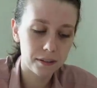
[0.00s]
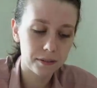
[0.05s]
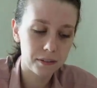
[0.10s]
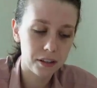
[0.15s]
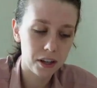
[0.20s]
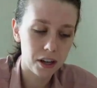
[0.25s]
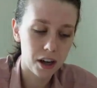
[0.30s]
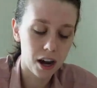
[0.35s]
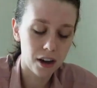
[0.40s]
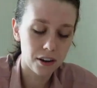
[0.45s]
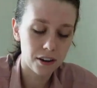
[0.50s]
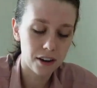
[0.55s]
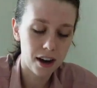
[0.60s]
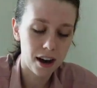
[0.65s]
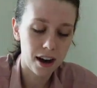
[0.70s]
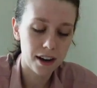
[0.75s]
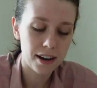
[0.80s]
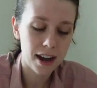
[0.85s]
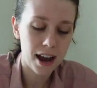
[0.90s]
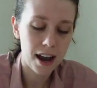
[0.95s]
you know,
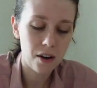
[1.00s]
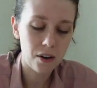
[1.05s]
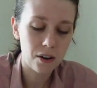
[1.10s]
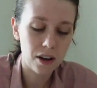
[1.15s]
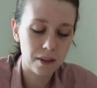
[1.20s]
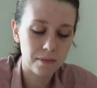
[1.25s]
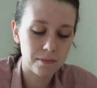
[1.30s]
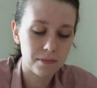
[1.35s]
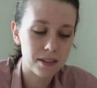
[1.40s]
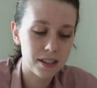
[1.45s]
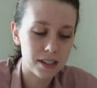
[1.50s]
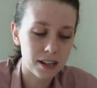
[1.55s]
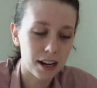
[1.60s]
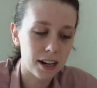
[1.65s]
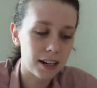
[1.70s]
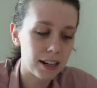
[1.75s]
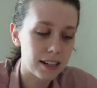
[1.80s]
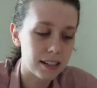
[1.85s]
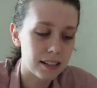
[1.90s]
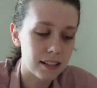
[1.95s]
I'm
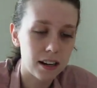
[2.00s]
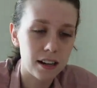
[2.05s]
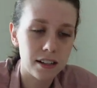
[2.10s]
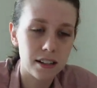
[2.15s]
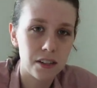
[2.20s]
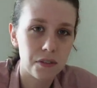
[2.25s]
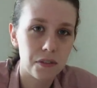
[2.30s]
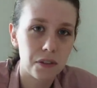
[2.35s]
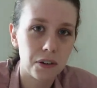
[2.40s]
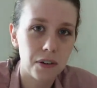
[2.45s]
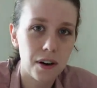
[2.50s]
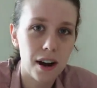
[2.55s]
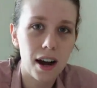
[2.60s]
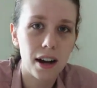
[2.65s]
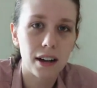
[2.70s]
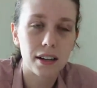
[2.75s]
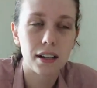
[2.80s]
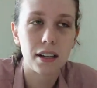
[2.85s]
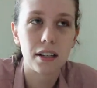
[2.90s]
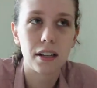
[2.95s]
slightly starting to regret,
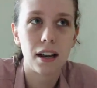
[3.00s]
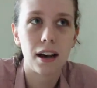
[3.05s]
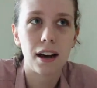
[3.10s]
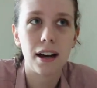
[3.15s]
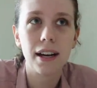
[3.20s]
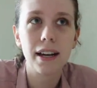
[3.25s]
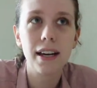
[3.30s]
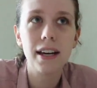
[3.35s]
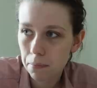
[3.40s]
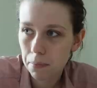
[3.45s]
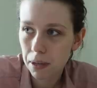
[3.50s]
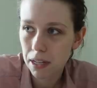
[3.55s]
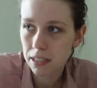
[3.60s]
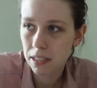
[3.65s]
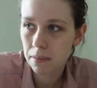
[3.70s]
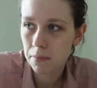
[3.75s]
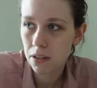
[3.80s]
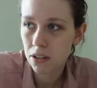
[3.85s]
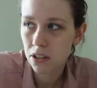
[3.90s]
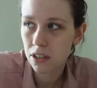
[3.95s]
I can't lie, because
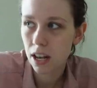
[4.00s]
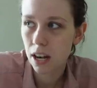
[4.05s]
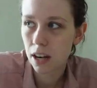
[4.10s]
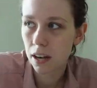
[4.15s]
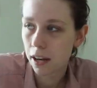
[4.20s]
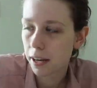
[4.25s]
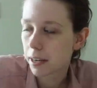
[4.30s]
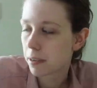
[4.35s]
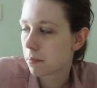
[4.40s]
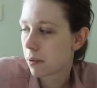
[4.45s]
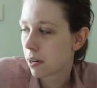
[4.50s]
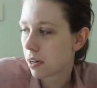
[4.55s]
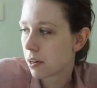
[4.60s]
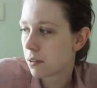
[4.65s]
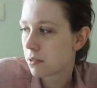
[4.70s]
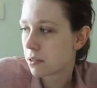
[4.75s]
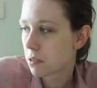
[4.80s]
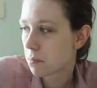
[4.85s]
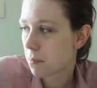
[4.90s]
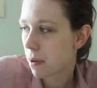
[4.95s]
as much as I like my
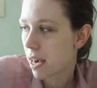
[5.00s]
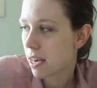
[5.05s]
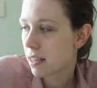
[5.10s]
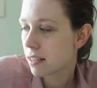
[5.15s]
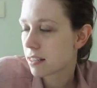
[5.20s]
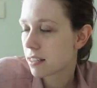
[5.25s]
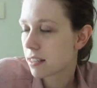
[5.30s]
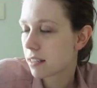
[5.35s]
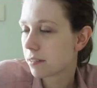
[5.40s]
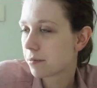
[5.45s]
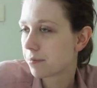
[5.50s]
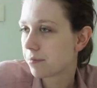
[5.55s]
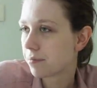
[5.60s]
own space,